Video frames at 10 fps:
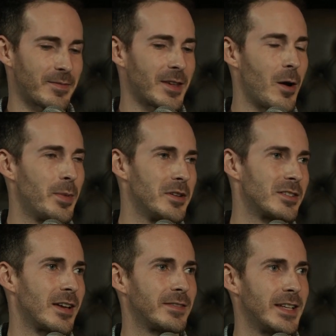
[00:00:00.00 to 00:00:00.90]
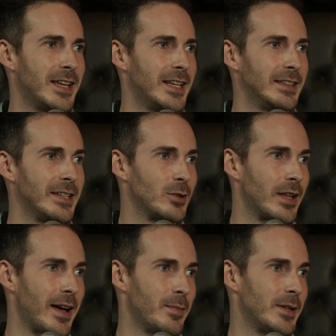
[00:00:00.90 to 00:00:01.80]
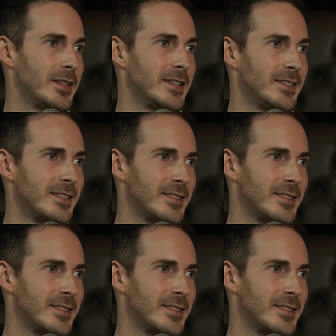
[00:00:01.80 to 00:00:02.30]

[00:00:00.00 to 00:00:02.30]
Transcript: open yourself to any legal liabilities.